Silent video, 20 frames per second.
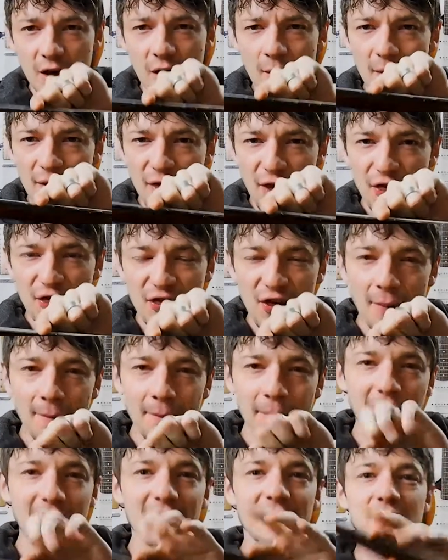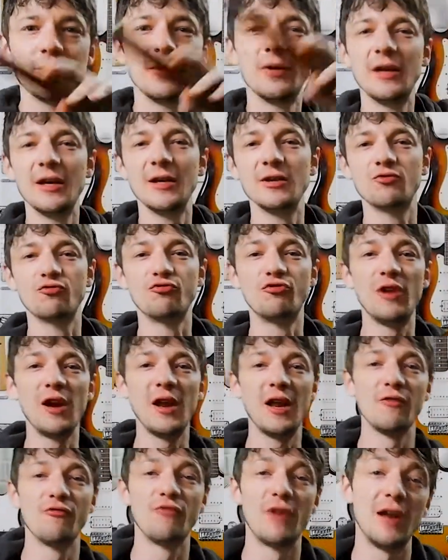But the thumb placement is
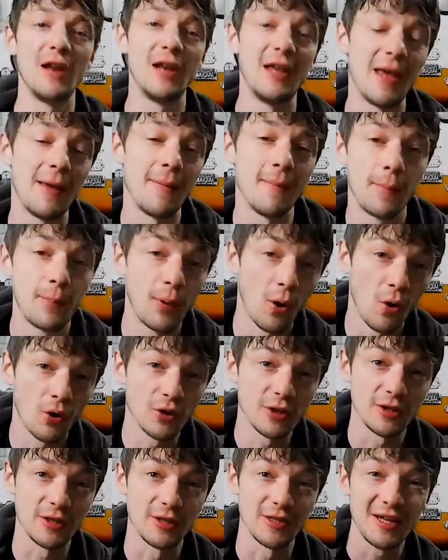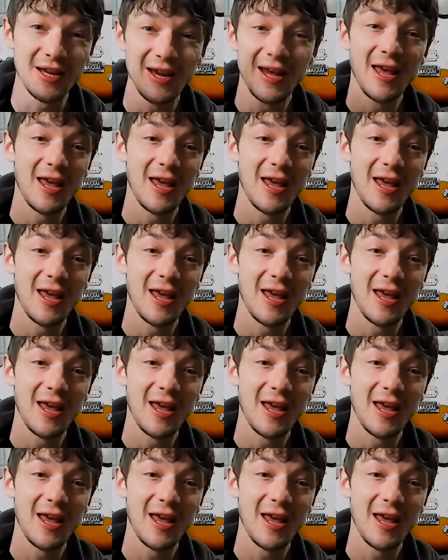really, really important.